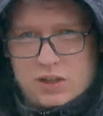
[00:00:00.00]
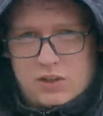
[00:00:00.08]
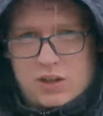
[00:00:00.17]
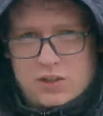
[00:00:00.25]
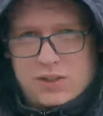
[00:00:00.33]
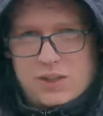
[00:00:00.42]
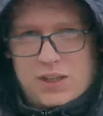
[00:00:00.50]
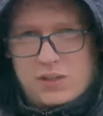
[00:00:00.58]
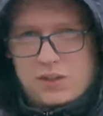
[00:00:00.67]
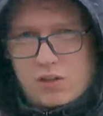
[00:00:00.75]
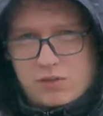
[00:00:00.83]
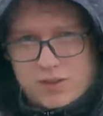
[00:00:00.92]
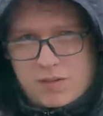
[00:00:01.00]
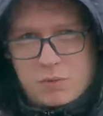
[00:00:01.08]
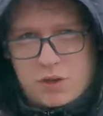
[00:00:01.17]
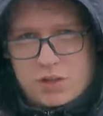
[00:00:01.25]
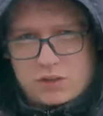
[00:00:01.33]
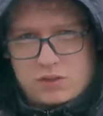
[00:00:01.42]
uh, I didn't get to go in it,
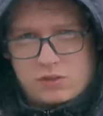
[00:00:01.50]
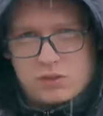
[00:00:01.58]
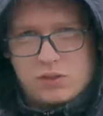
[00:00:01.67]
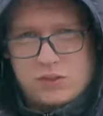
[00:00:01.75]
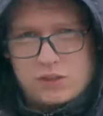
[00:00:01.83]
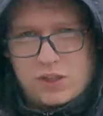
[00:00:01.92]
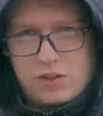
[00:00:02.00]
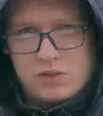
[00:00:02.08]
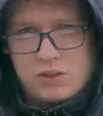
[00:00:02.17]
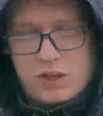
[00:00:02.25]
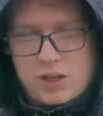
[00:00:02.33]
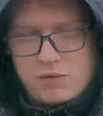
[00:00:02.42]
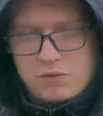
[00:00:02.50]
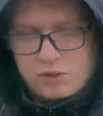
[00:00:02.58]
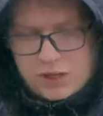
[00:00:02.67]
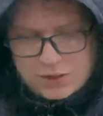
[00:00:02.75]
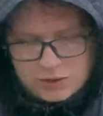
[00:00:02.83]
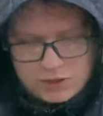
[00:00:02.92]
but I saw the snow. Uh,
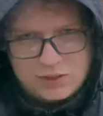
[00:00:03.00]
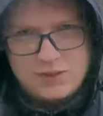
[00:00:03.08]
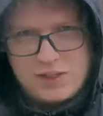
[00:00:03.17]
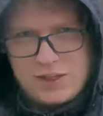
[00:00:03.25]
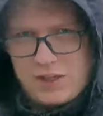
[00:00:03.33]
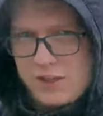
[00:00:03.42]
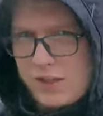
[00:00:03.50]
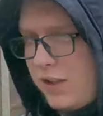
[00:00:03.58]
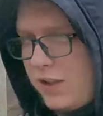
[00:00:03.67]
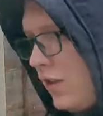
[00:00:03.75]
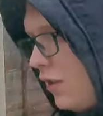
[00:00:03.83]
as you can see, in the